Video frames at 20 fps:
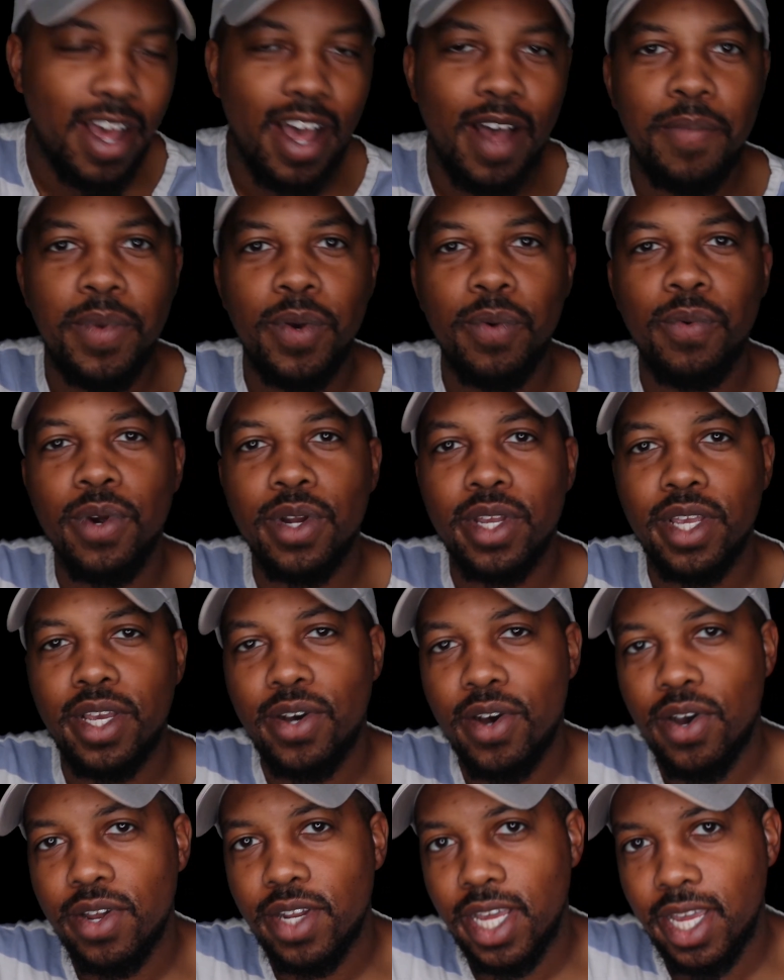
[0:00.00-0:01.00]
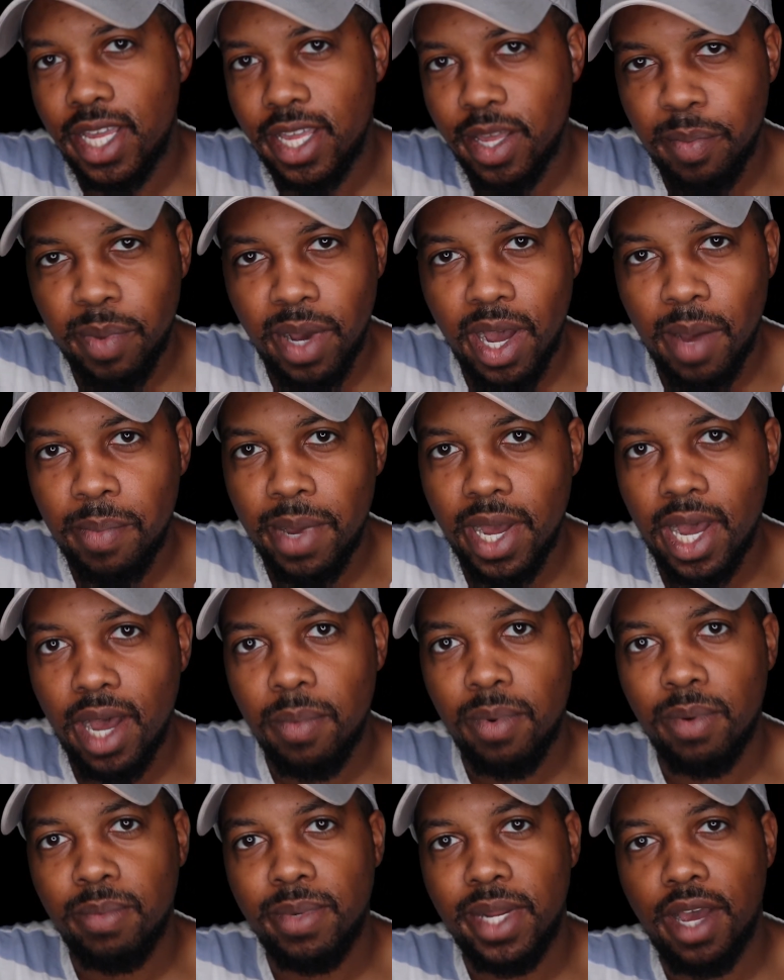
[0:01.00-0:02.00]
I've been working on a hip-hop
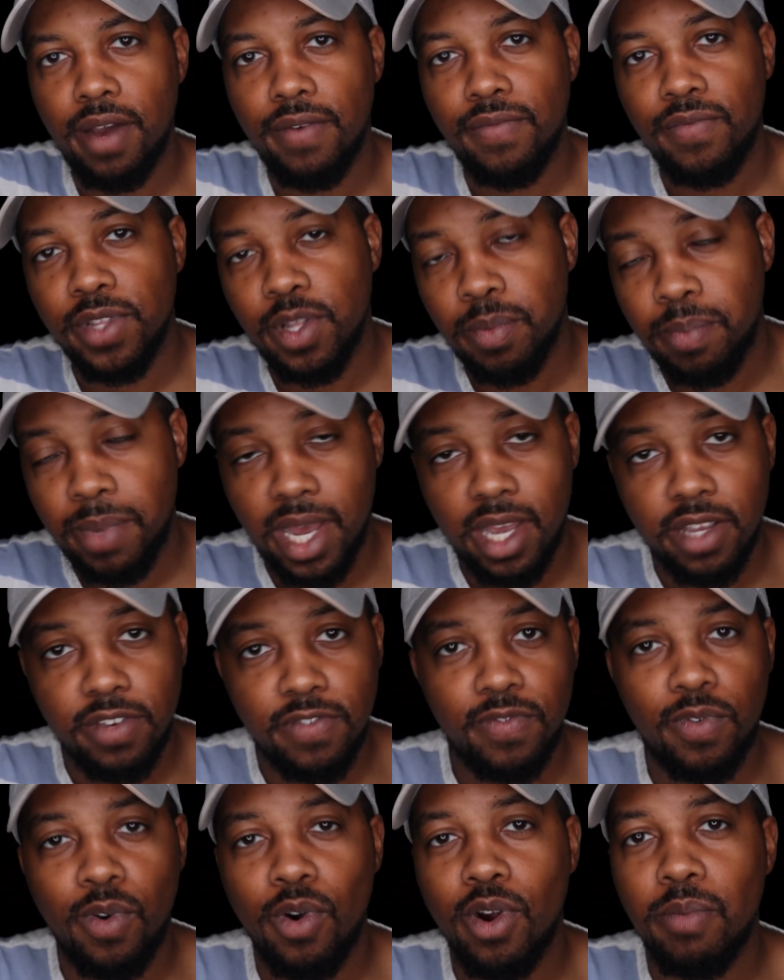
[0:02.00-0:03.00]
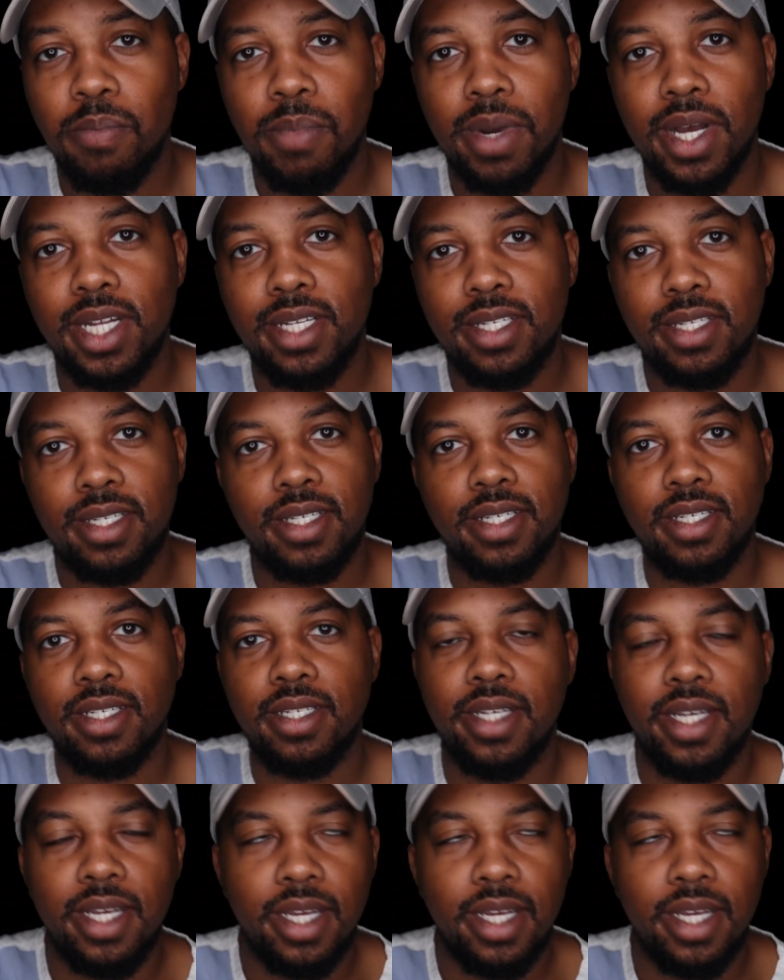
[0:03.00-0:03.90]
album now for the past 4 months.